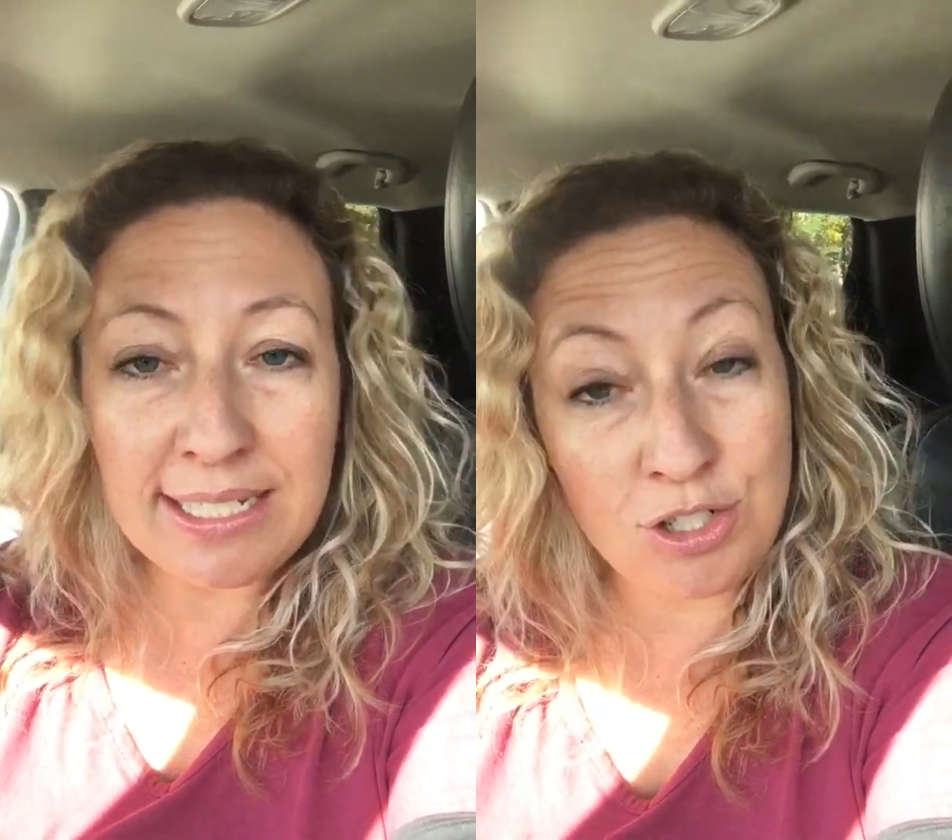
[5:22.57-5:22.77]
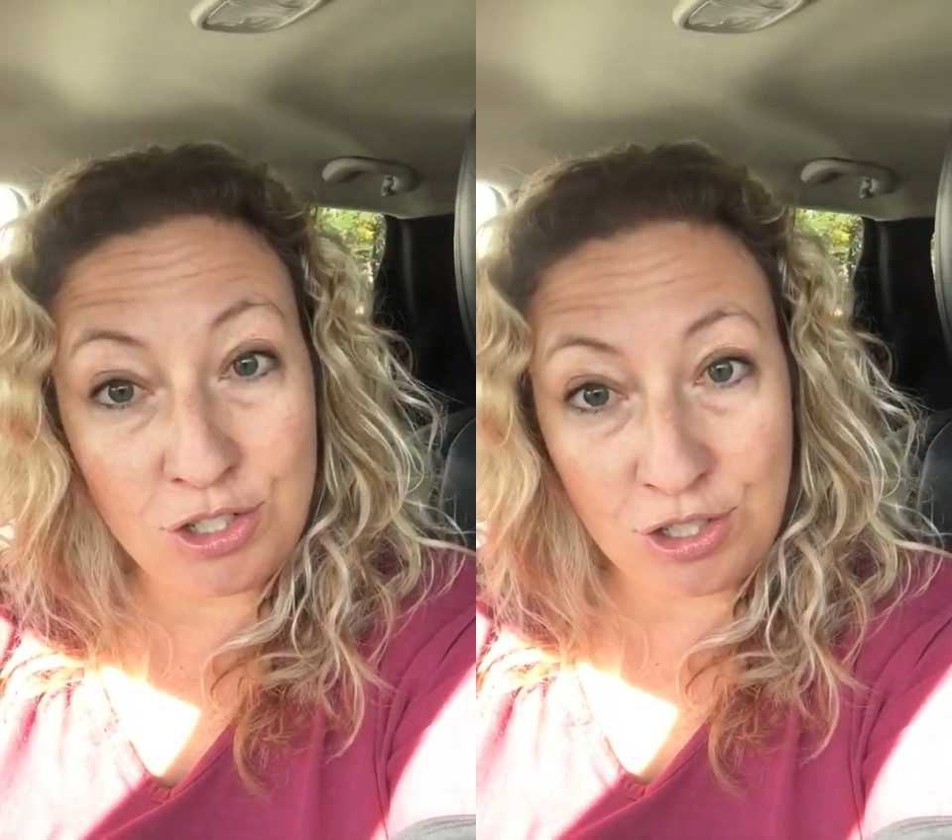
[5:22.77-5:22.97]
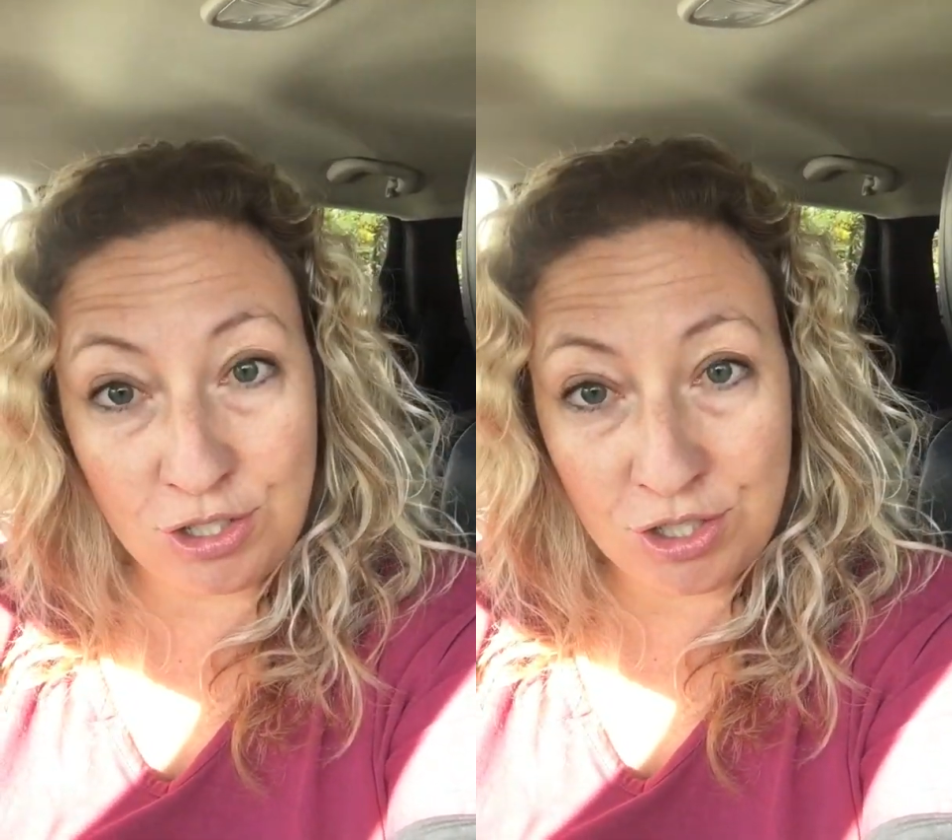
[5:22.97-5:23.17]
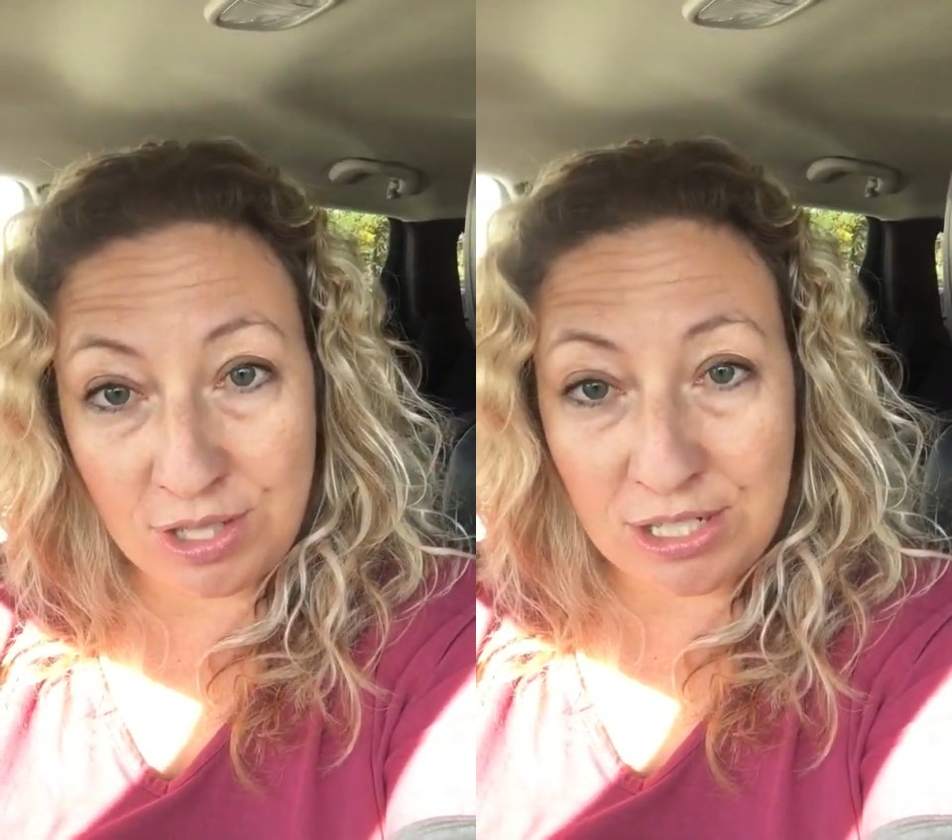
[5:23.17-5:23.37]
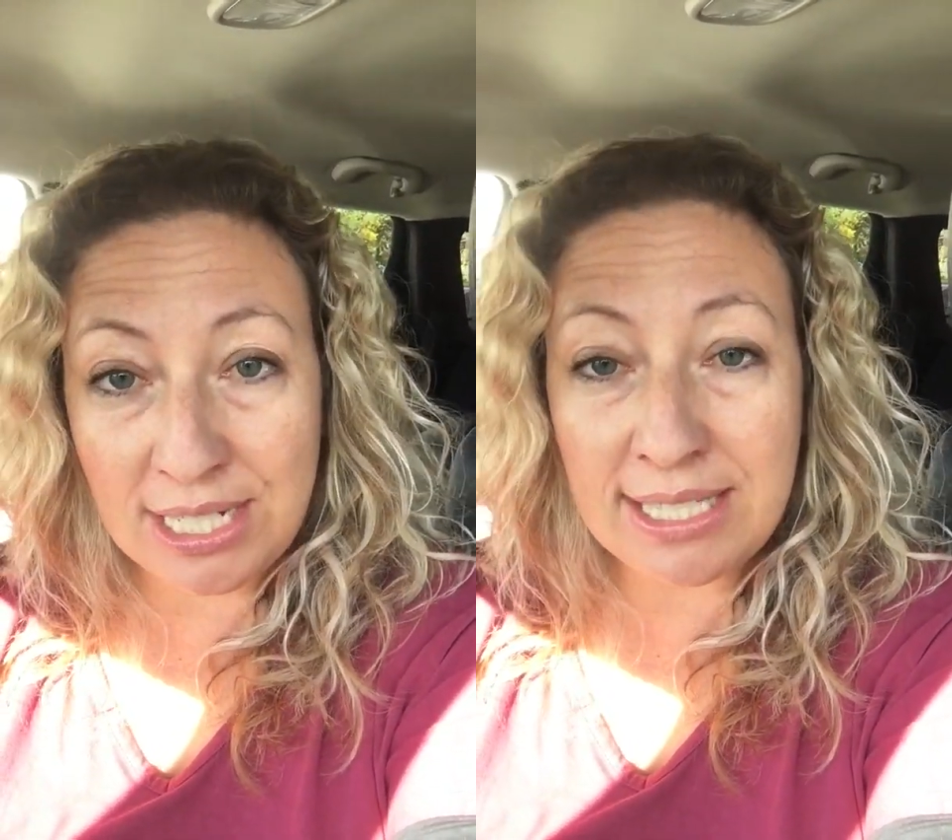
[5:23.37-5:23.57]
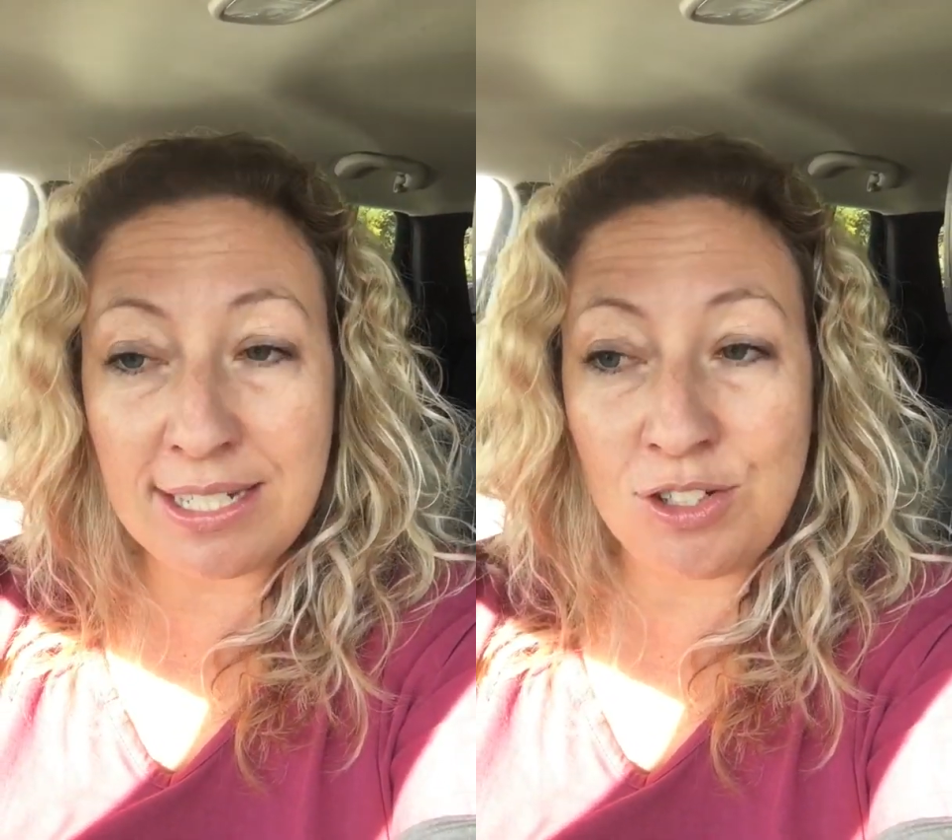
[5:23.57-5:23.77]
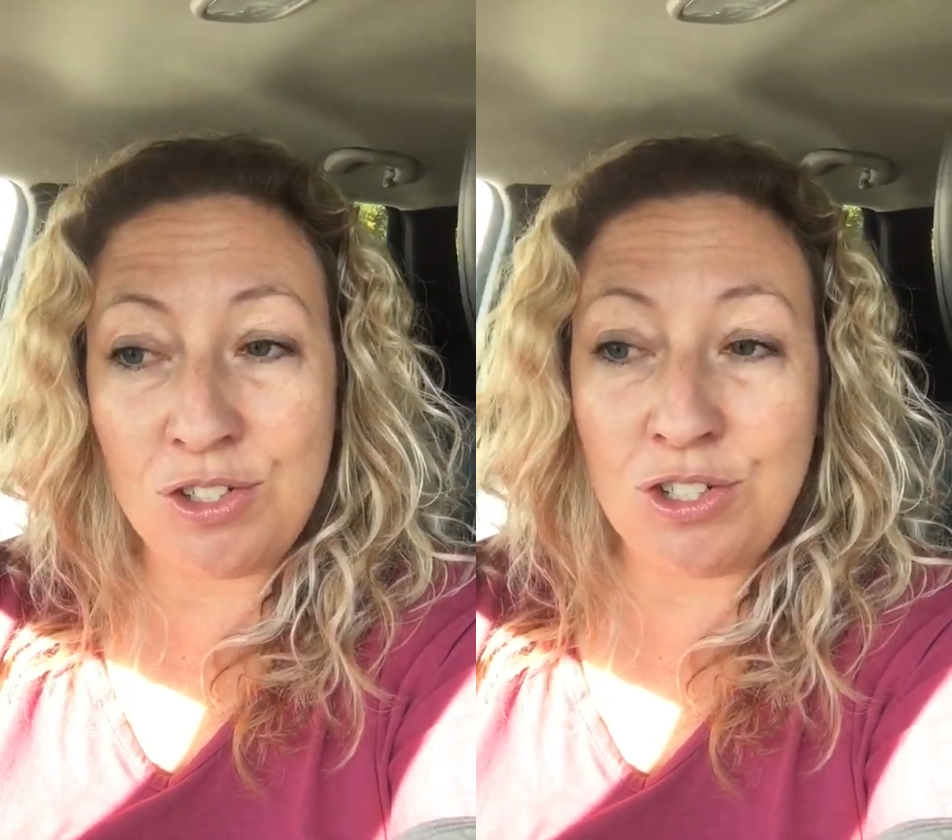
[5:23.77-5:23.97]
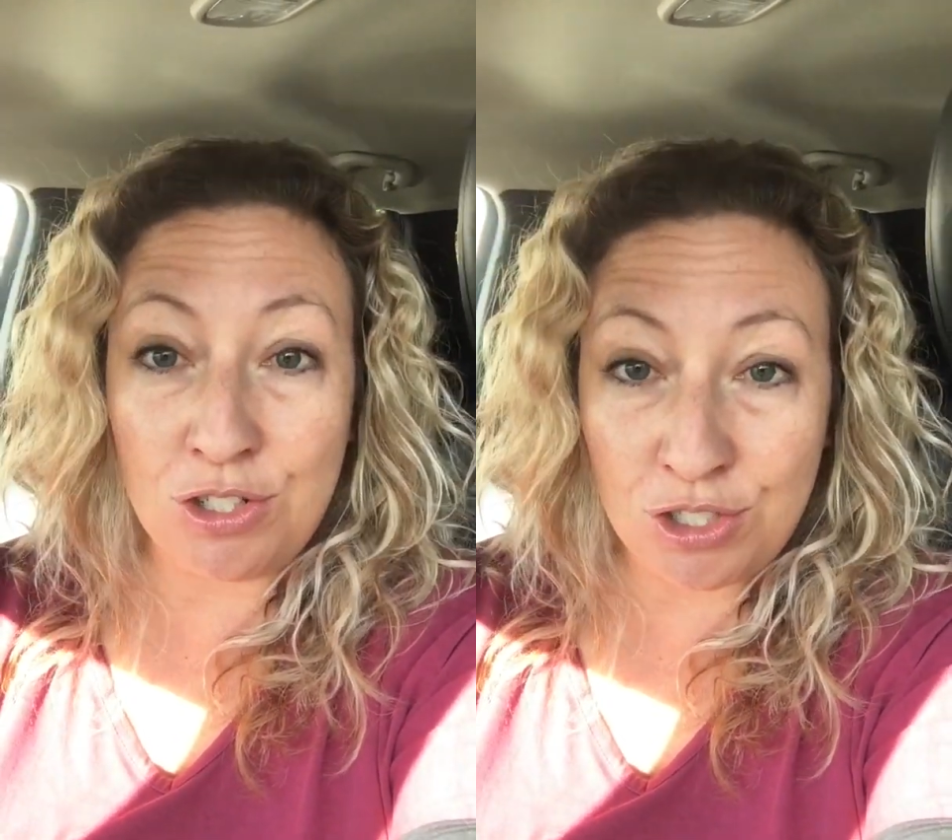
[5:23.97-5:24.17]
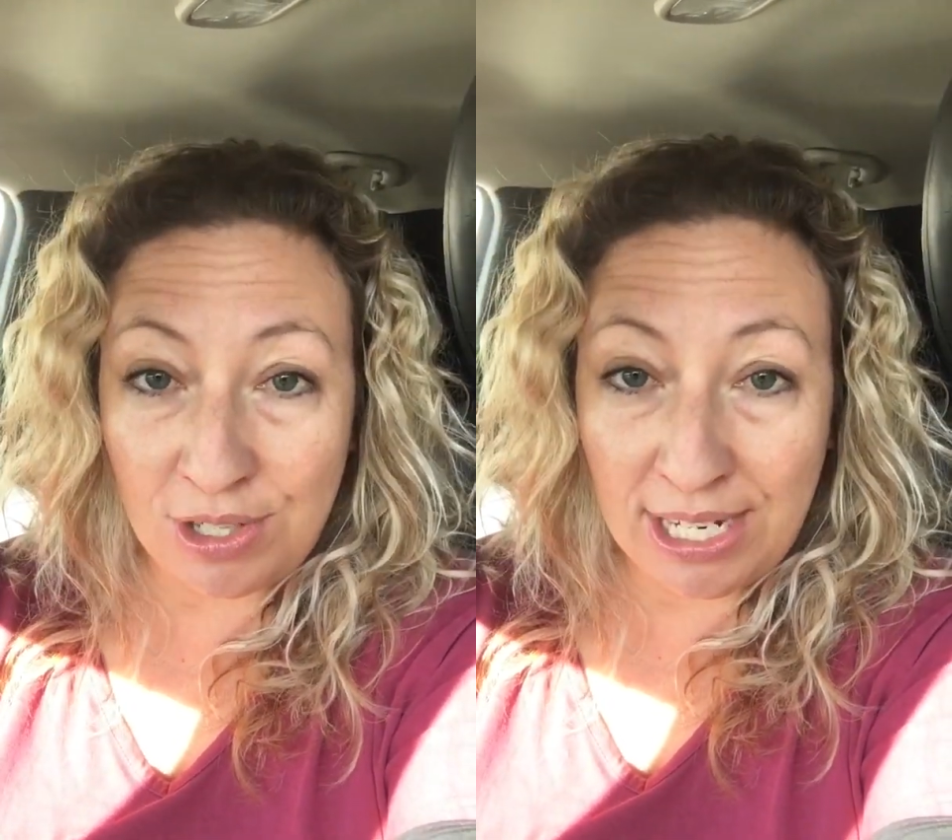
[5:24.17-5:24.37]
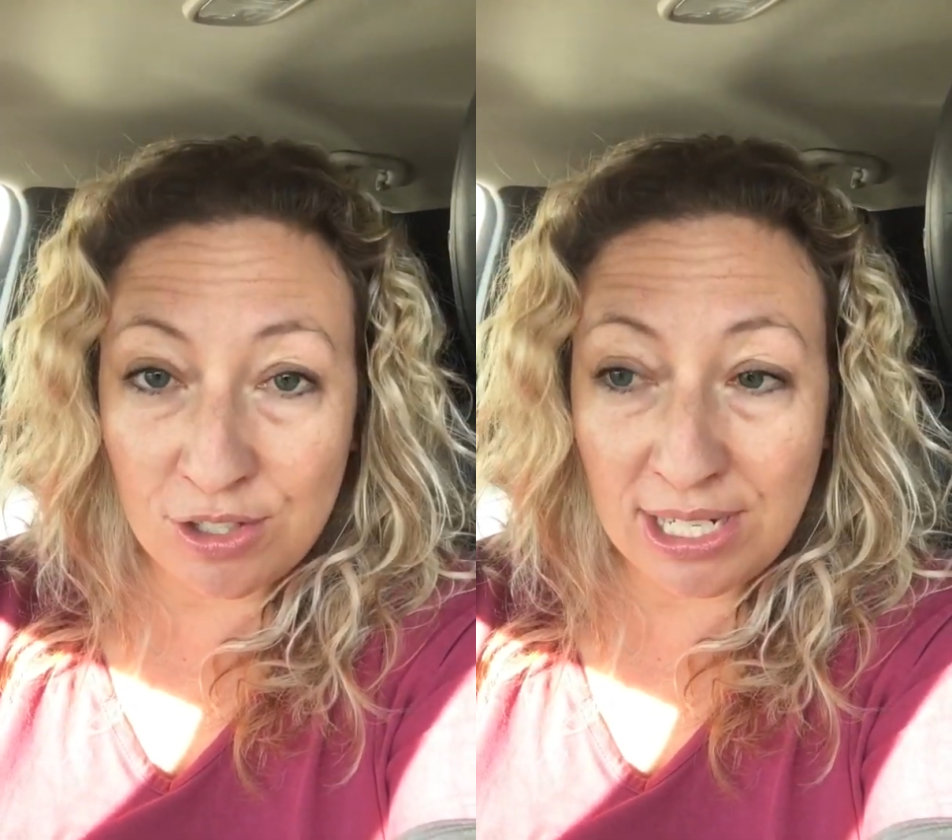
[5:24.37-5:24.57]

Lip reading: Did you do your stretches? Did you do your strength